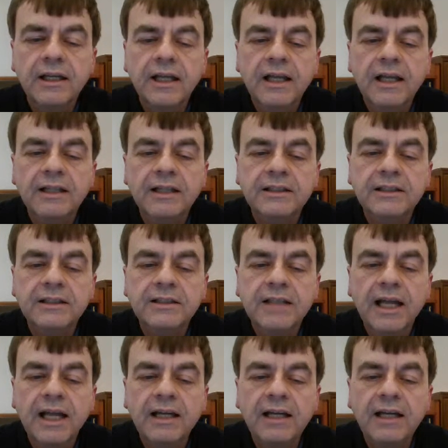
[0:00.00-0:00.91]

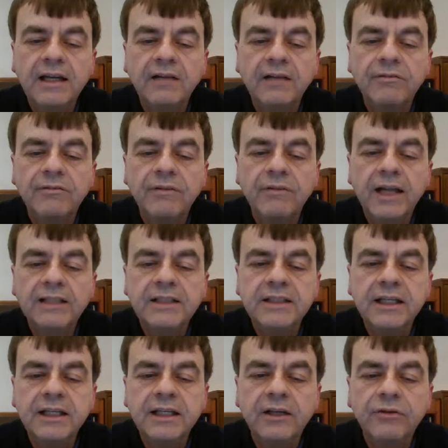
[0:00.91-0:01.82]
instead of
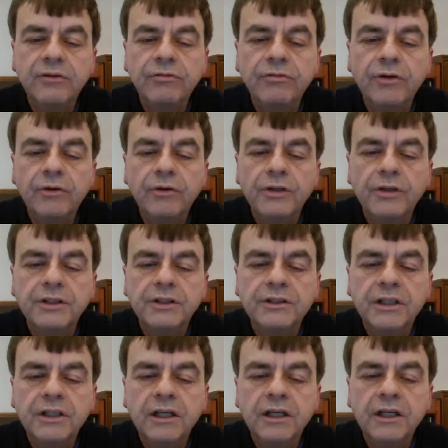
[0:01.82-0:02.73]
letting you focus
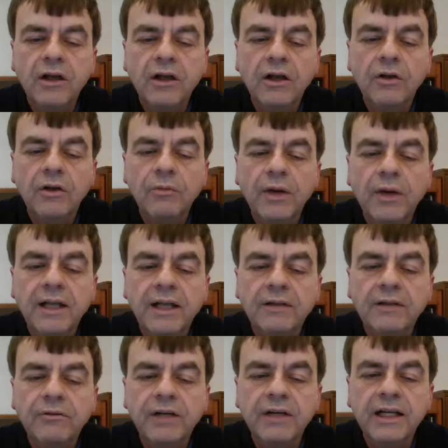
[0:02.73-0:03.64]
on where the
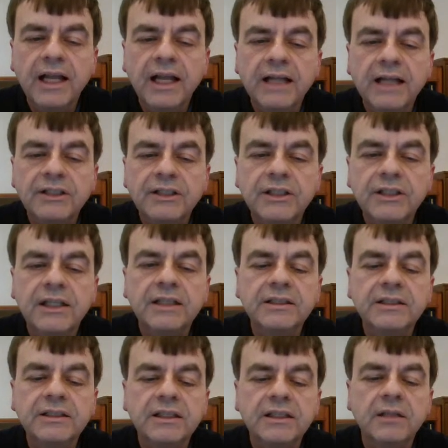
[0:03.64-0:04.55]
real action
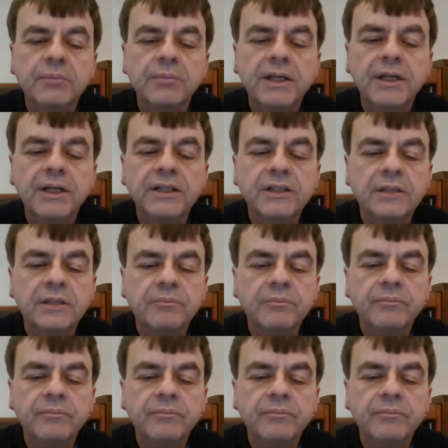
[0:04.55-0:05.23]
is in the picture.